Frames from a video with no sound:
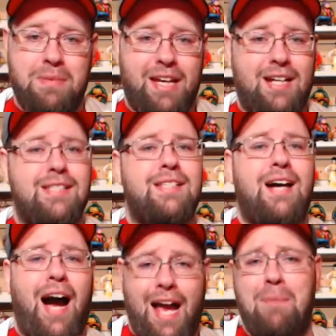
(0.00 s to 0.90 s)
because
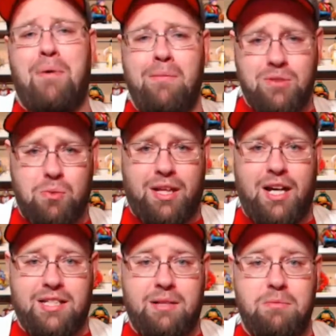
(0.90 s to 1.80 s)
I had problems with
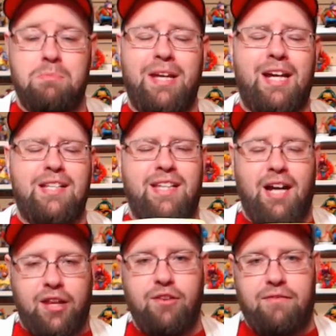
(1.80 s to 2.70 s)
customs because
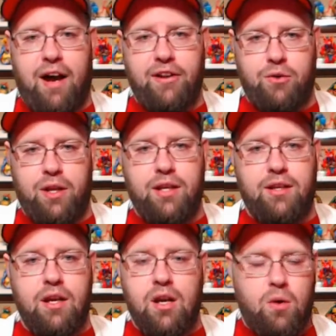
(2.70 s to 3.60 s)
they undervalued it,
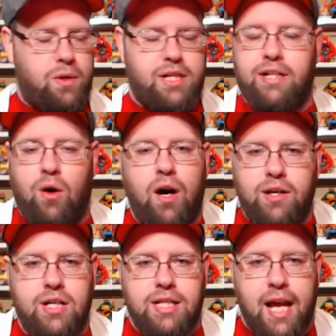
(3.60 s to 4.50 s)
which I don't
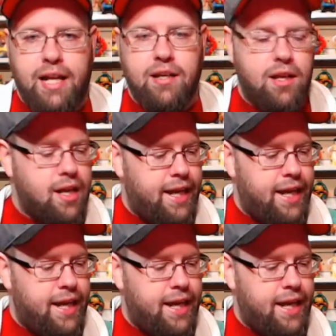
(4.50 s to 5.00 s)
understand.